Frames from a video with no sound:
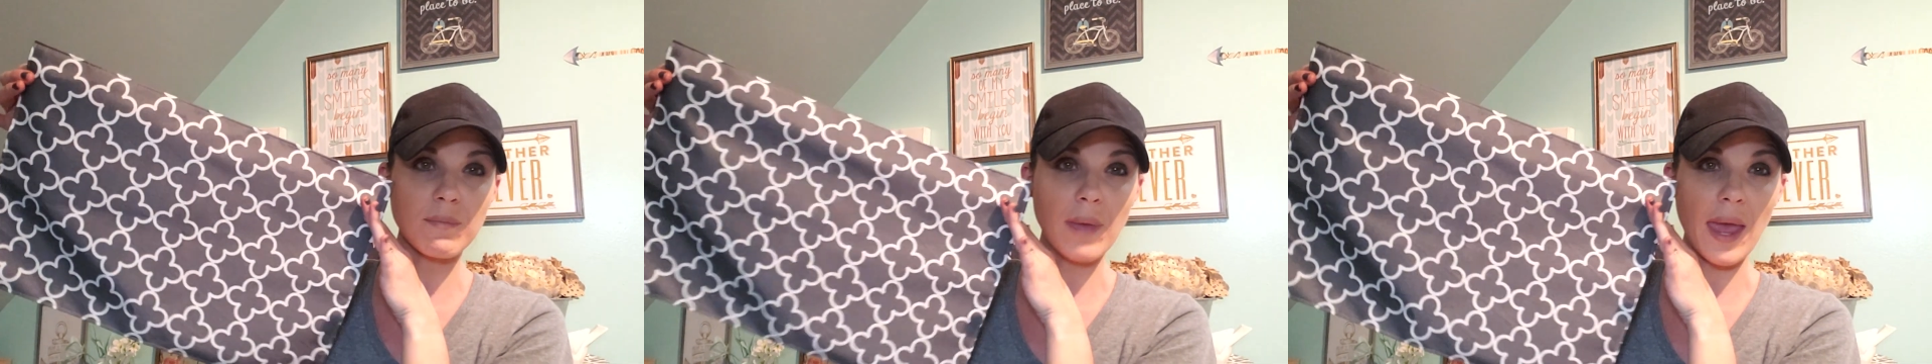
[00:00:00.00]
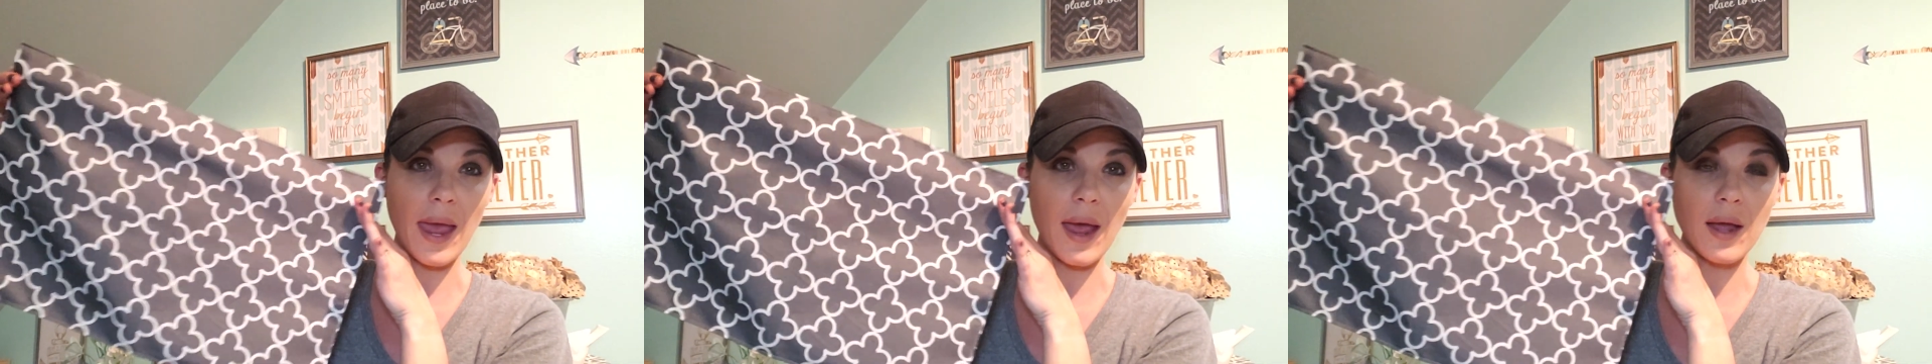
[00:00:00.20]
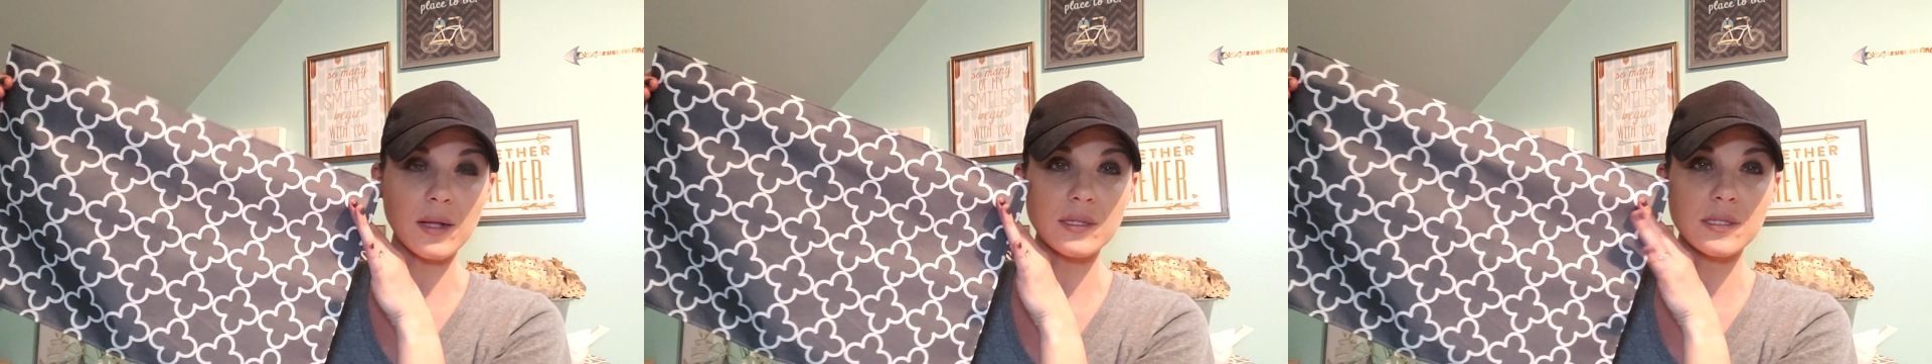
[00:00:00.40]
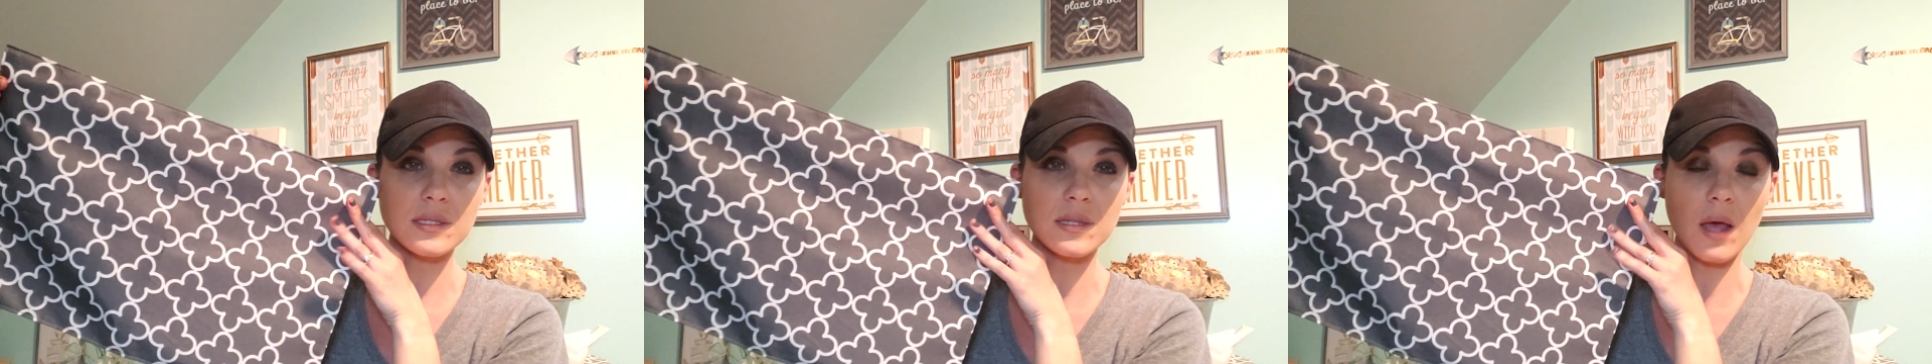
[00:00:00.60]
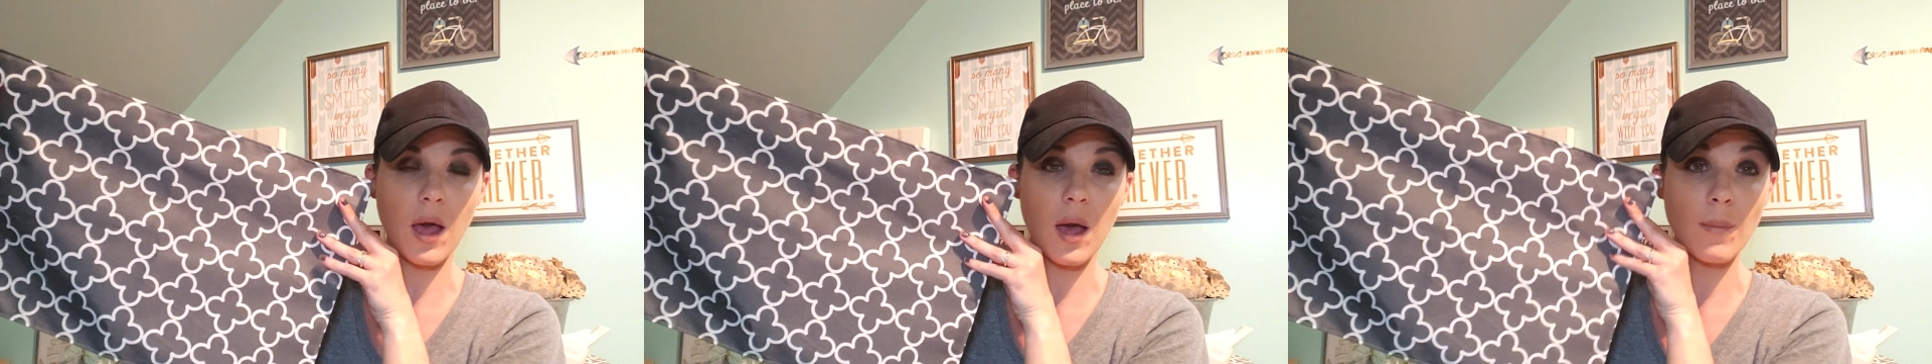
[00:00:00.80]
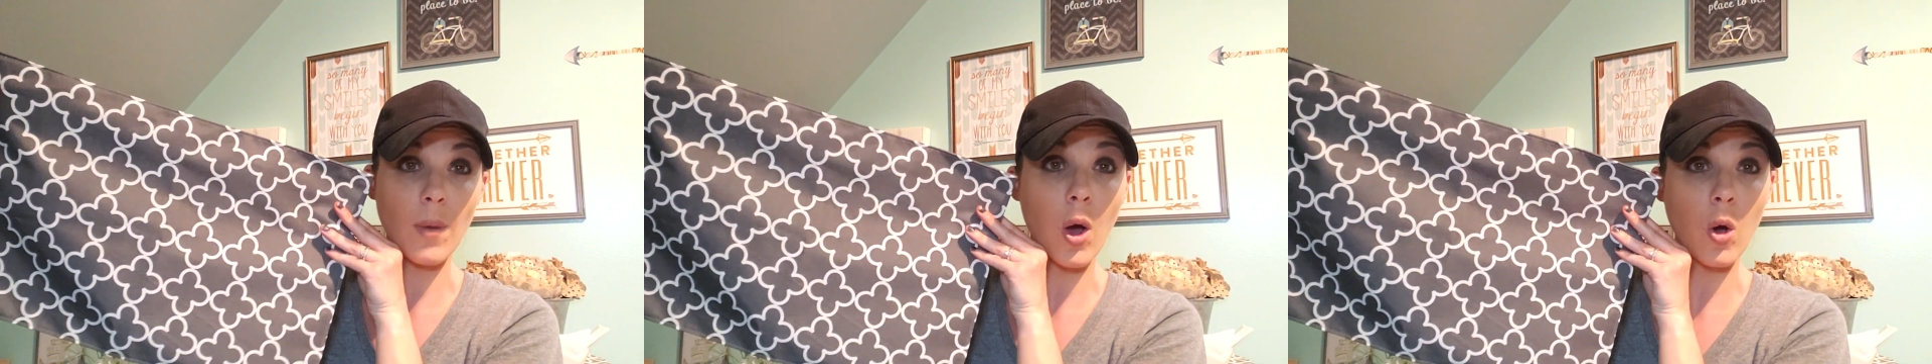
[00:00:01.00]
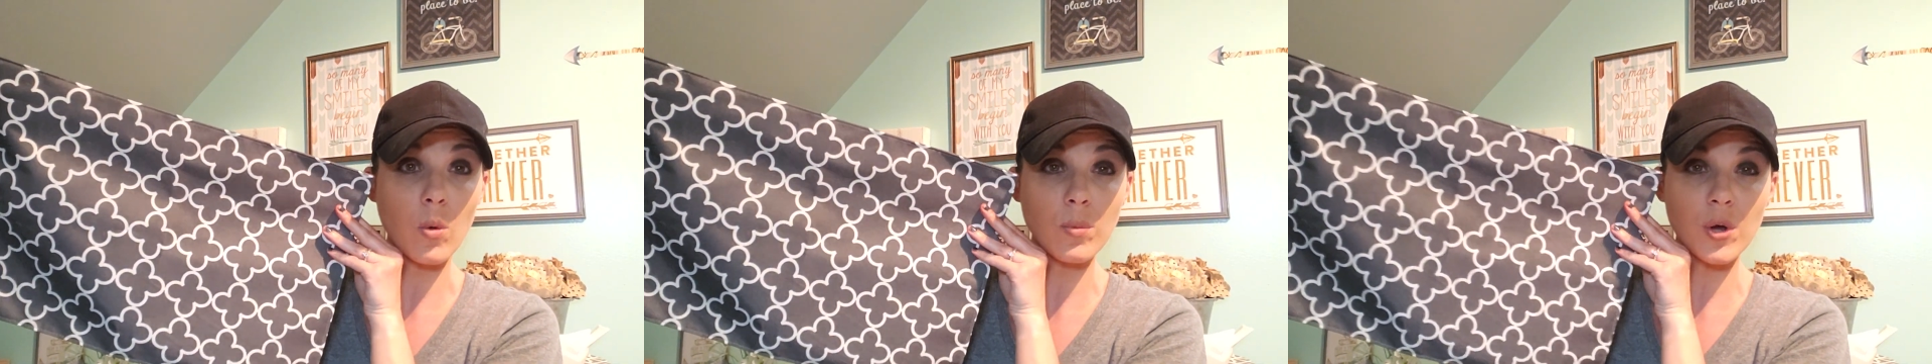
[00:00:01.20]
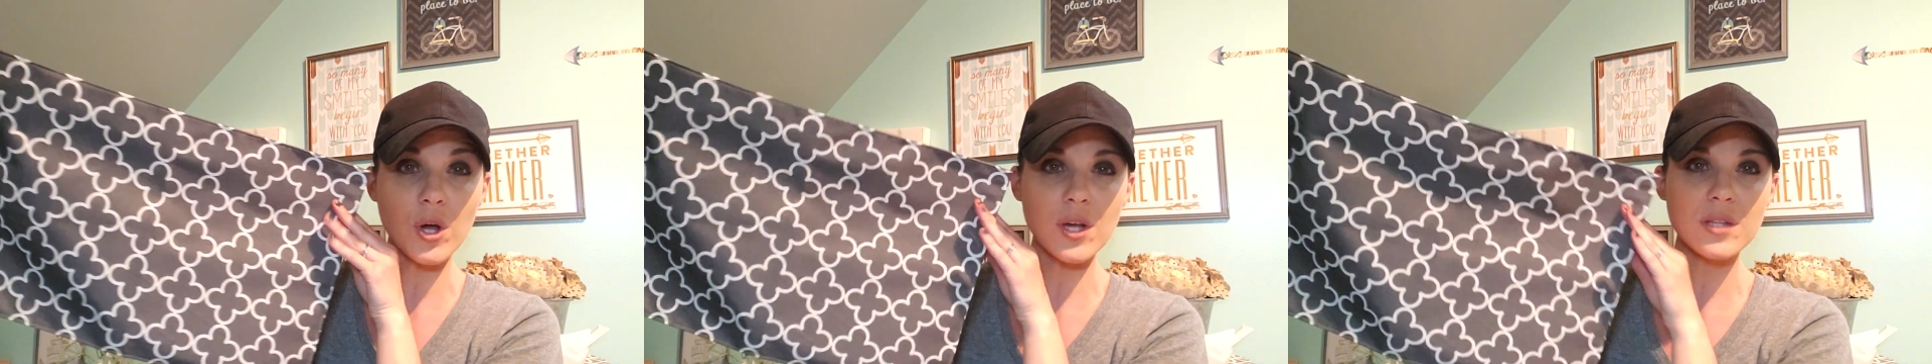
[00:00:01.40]
Maxx
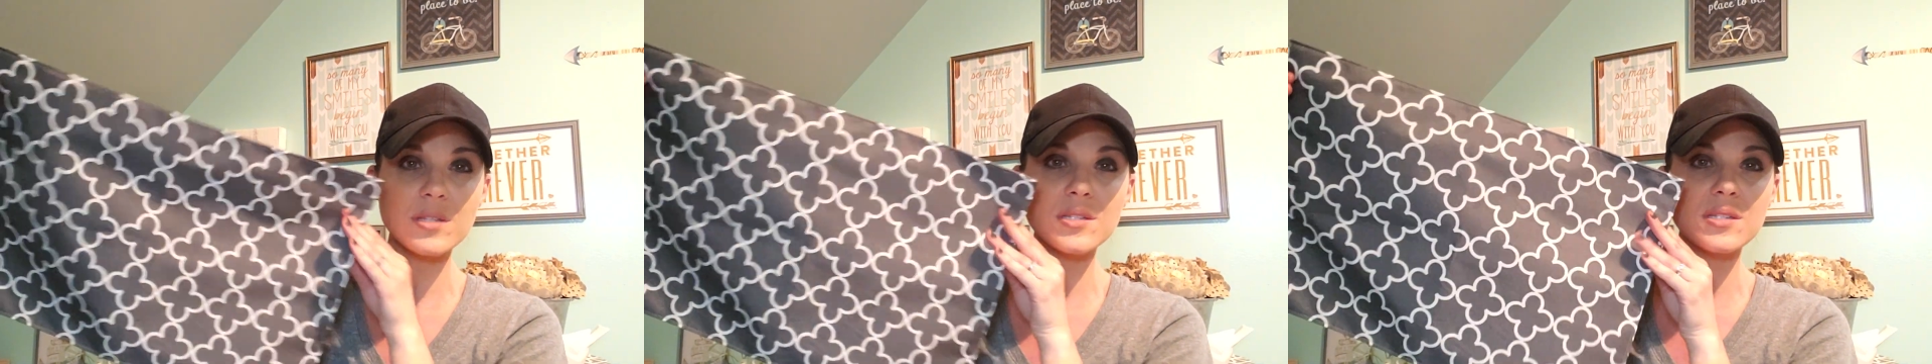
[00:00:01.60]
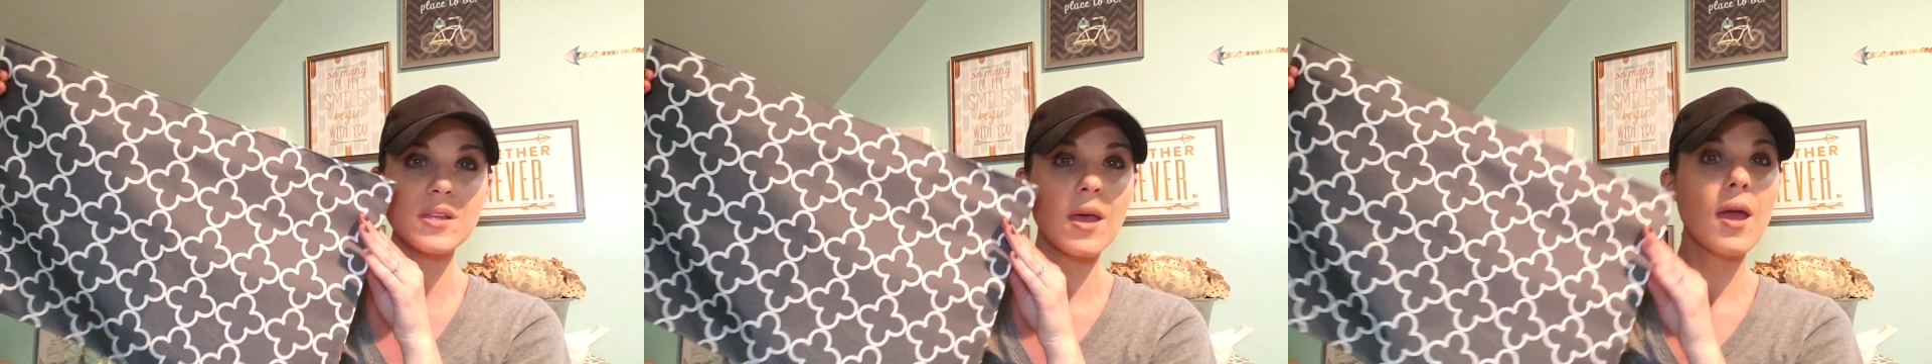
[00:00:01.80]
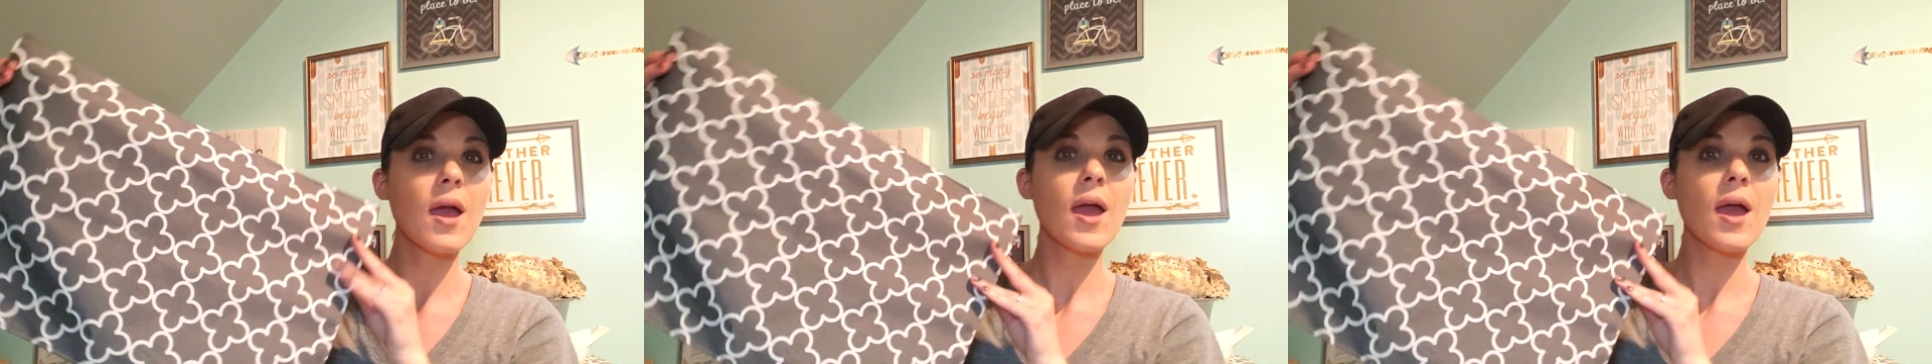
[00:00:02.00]
Home Goods.